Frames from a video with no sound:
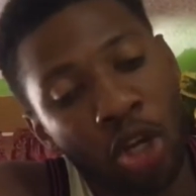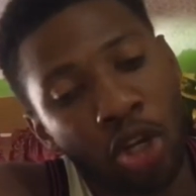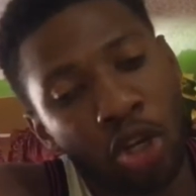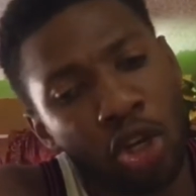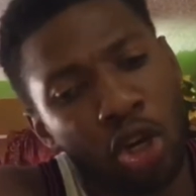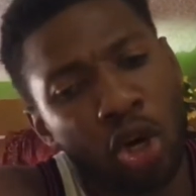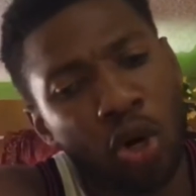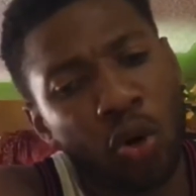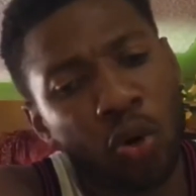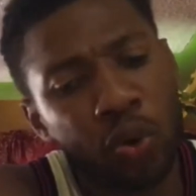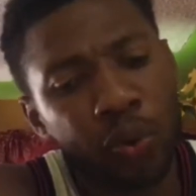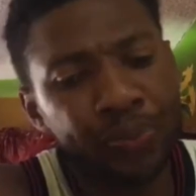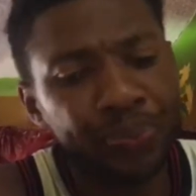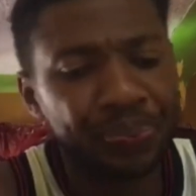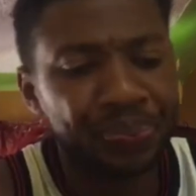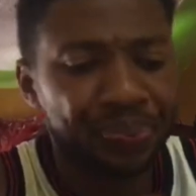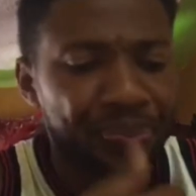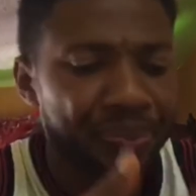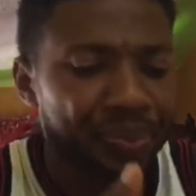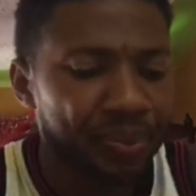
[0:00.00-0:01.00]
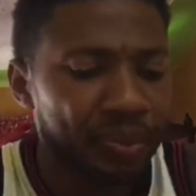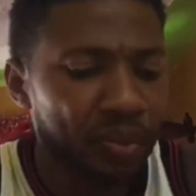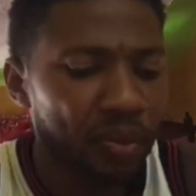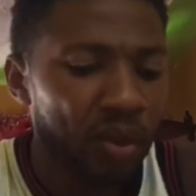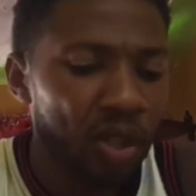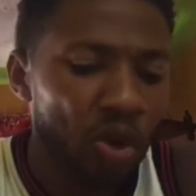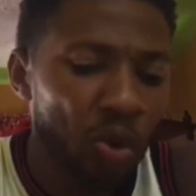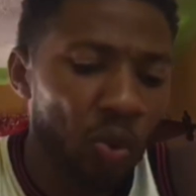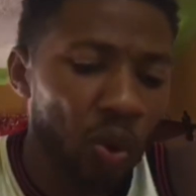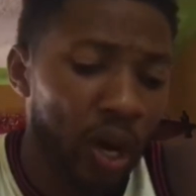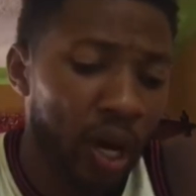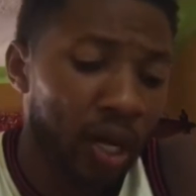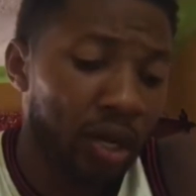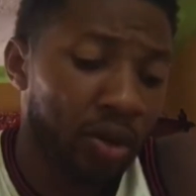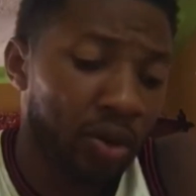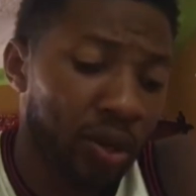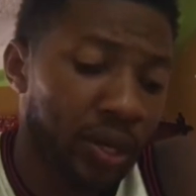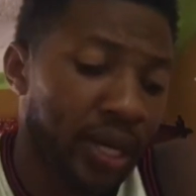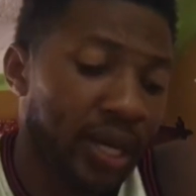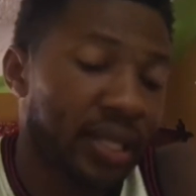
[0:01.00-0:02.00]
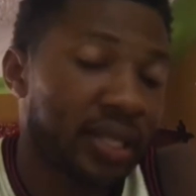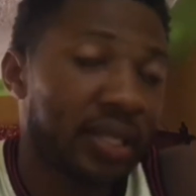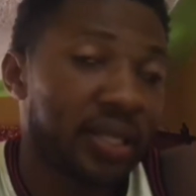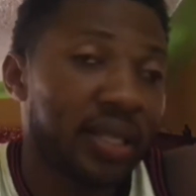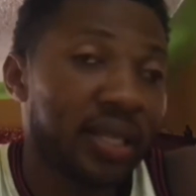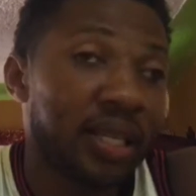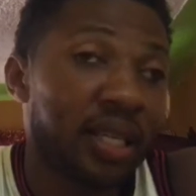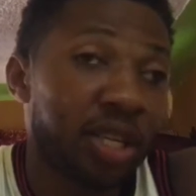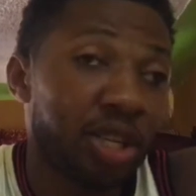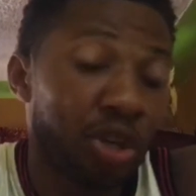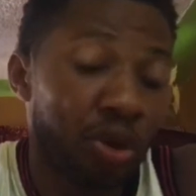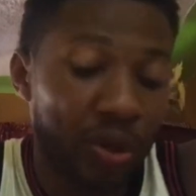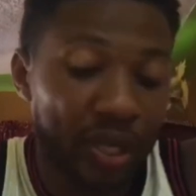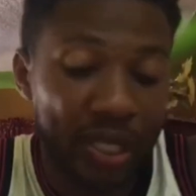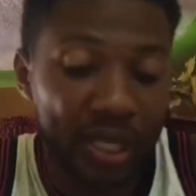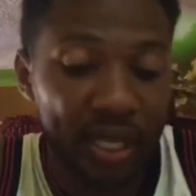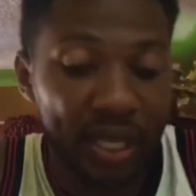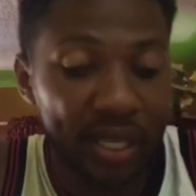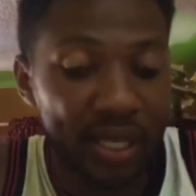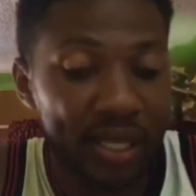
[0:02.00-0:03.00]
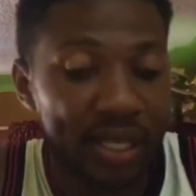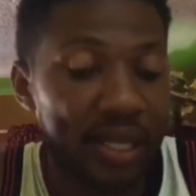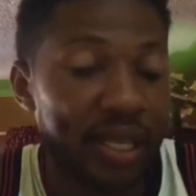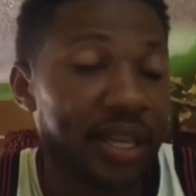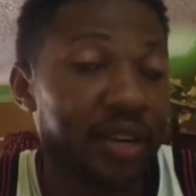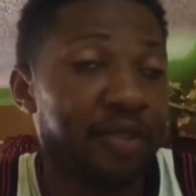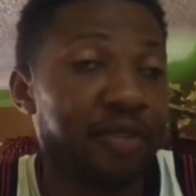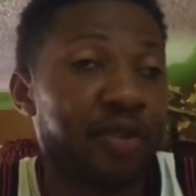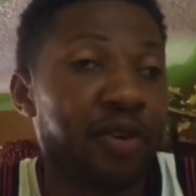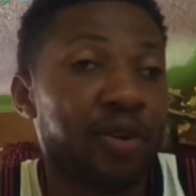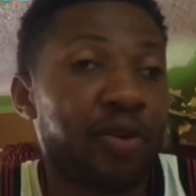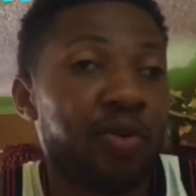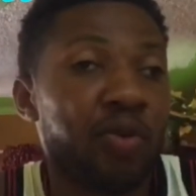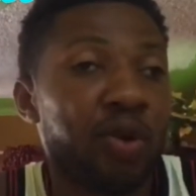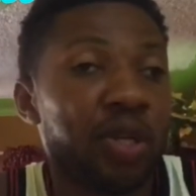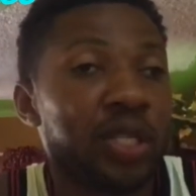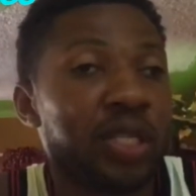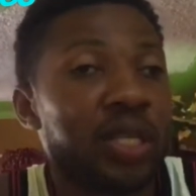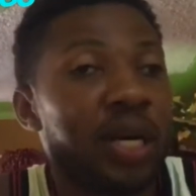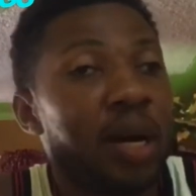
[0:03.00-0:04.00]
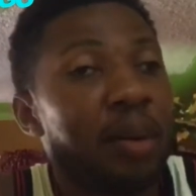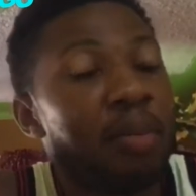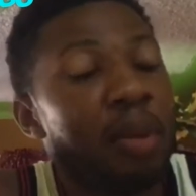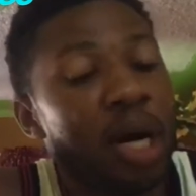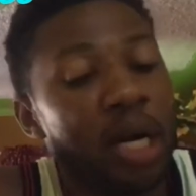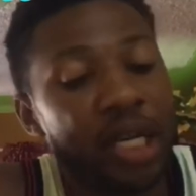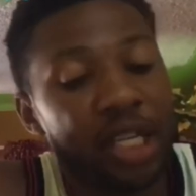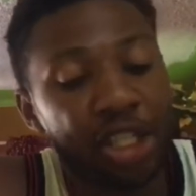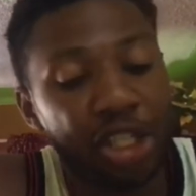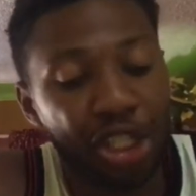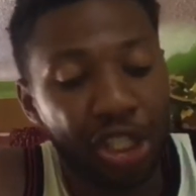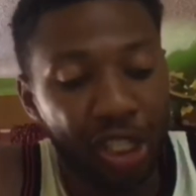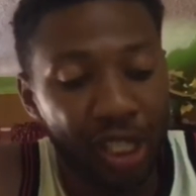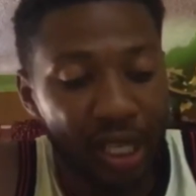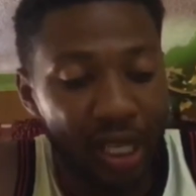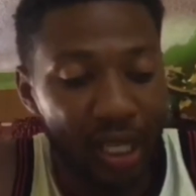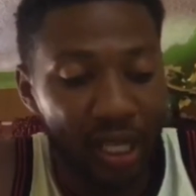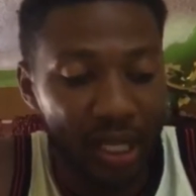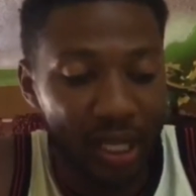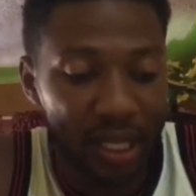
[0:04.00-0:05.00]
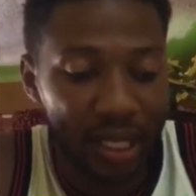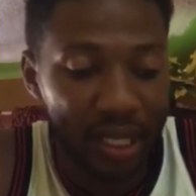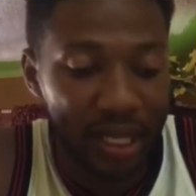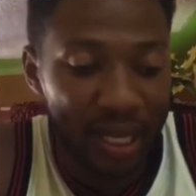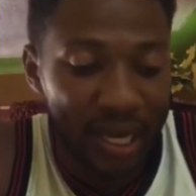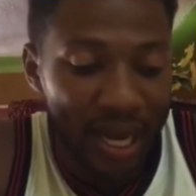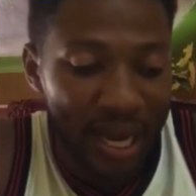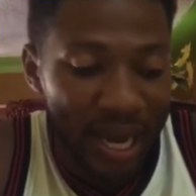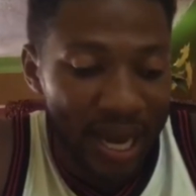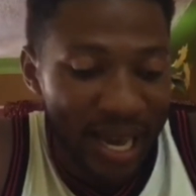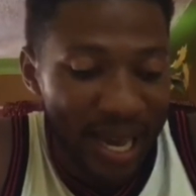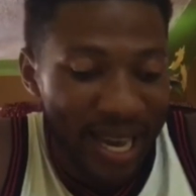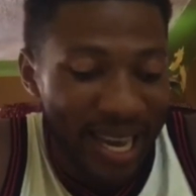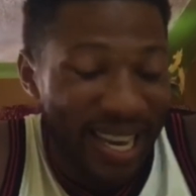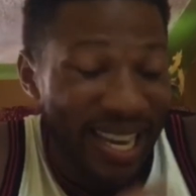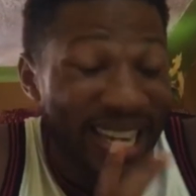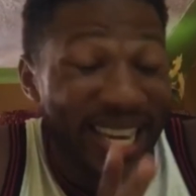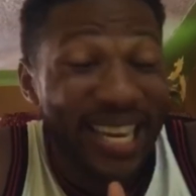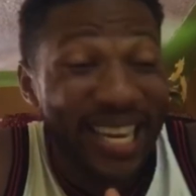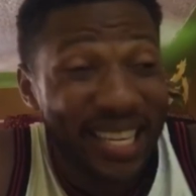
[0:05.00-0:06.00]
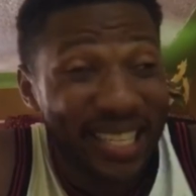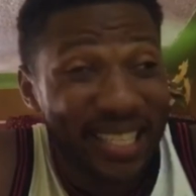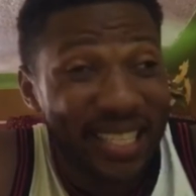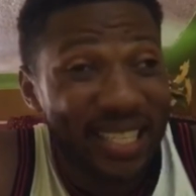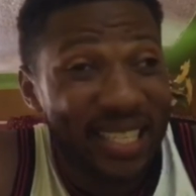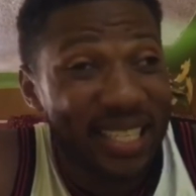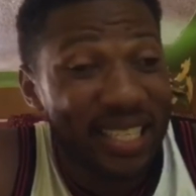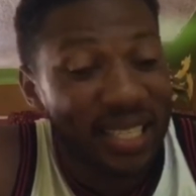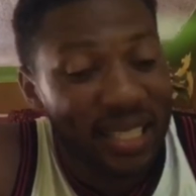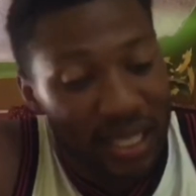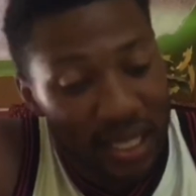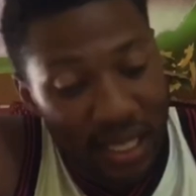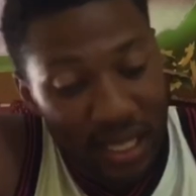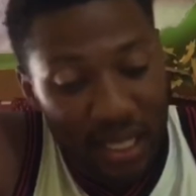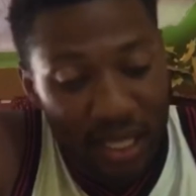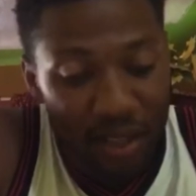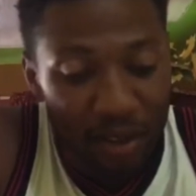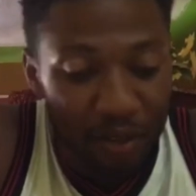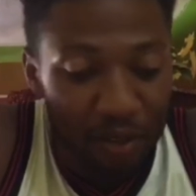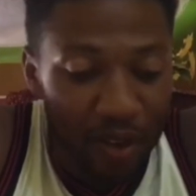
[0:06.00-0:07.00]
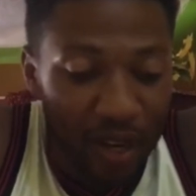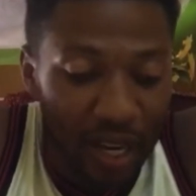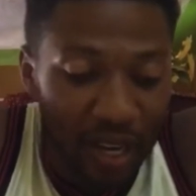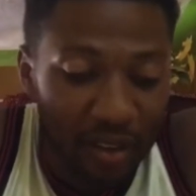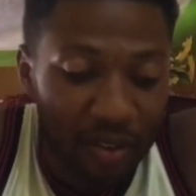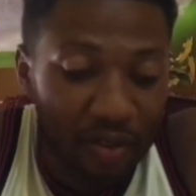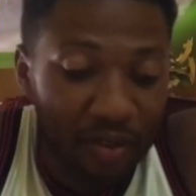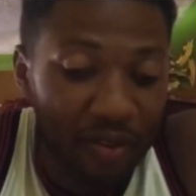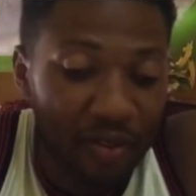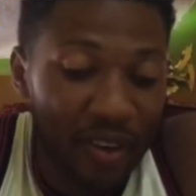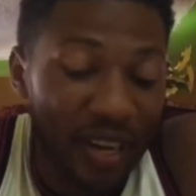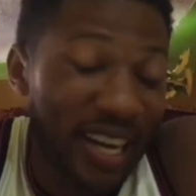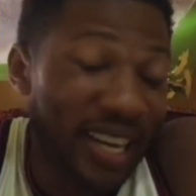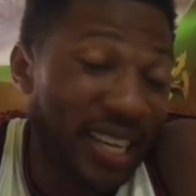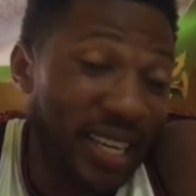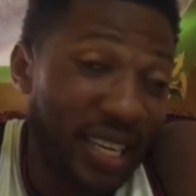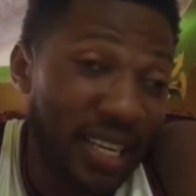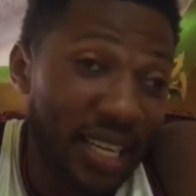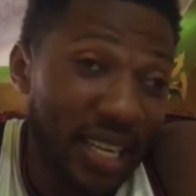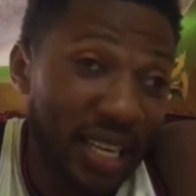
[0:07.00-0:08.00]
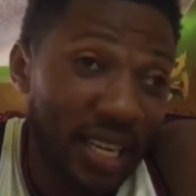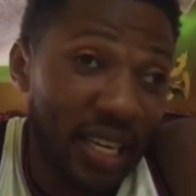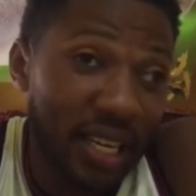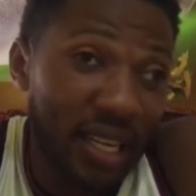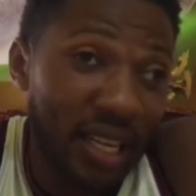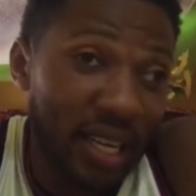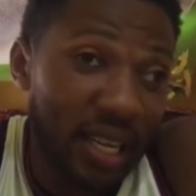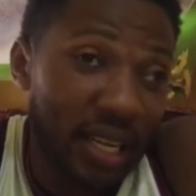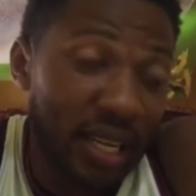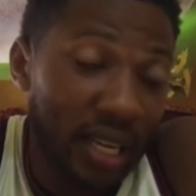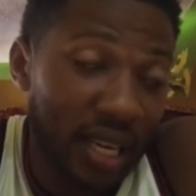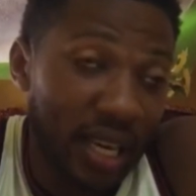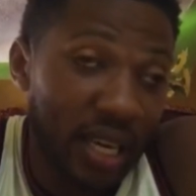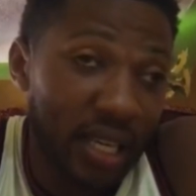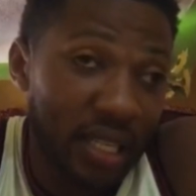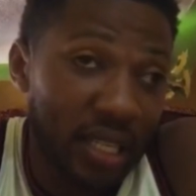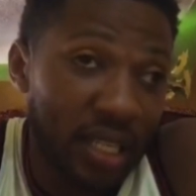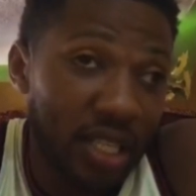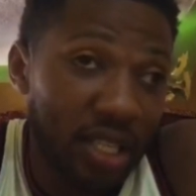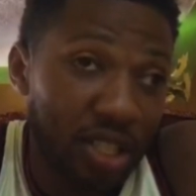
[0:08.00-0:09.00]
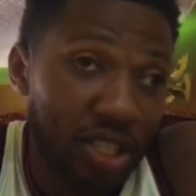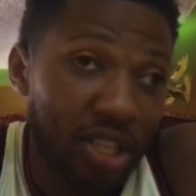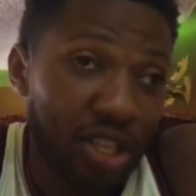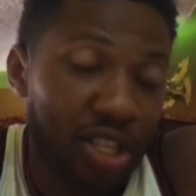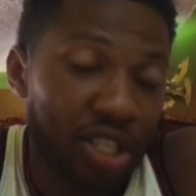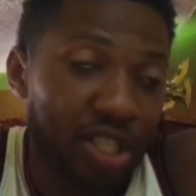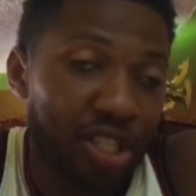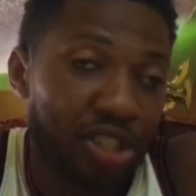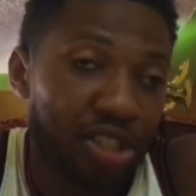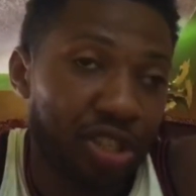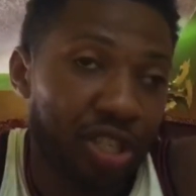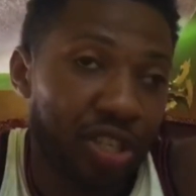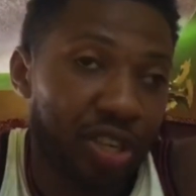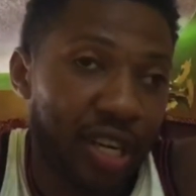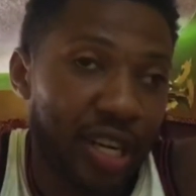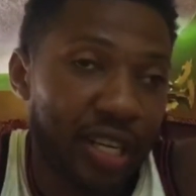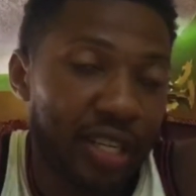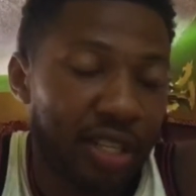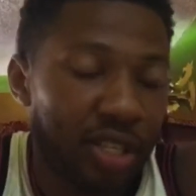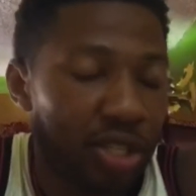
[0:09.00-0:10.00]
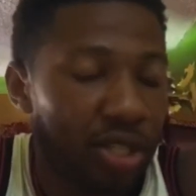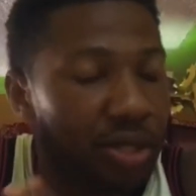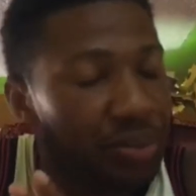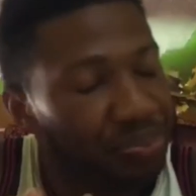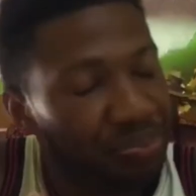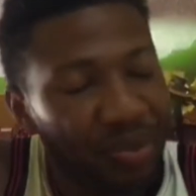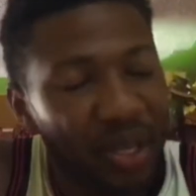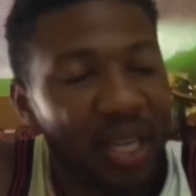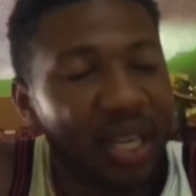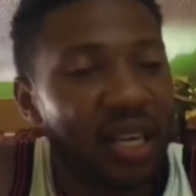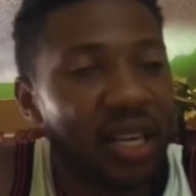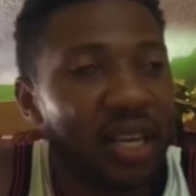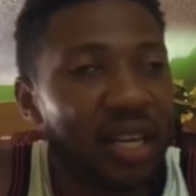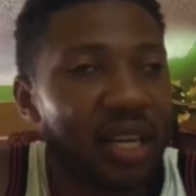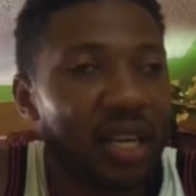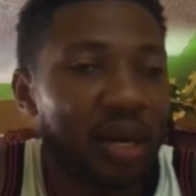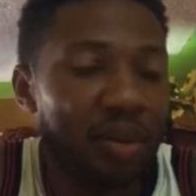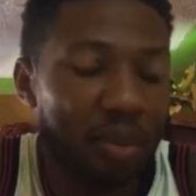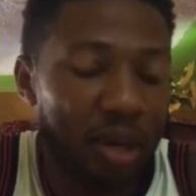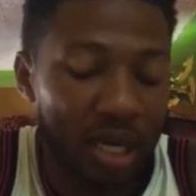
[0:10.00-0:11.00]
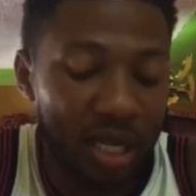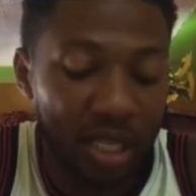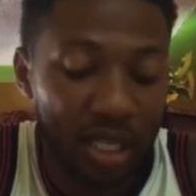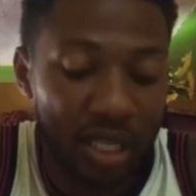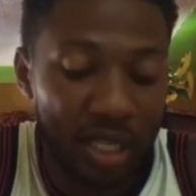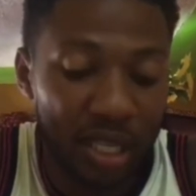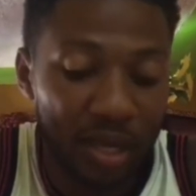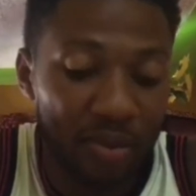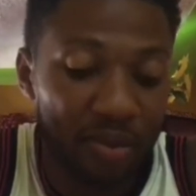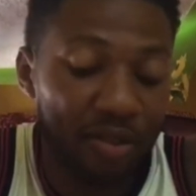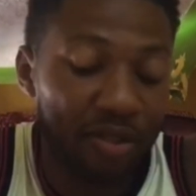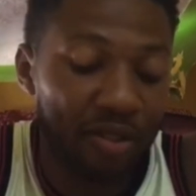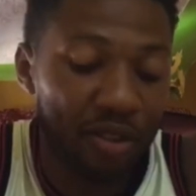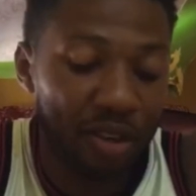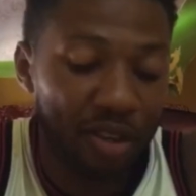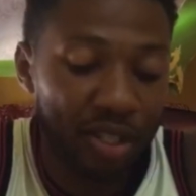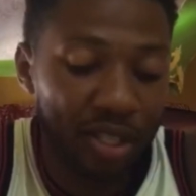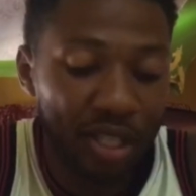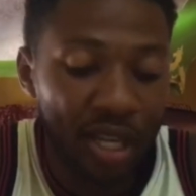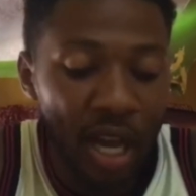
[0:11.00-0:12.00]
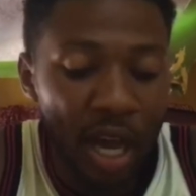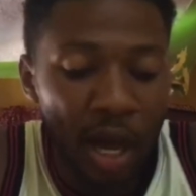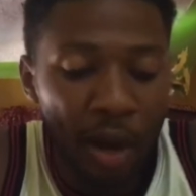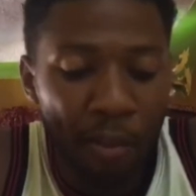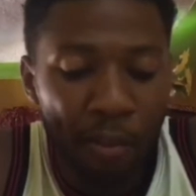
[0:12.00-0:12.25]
Now, we all know that in the USA, slavery was abolished in 1865 and in England 1833, right? So England abolished slavery first.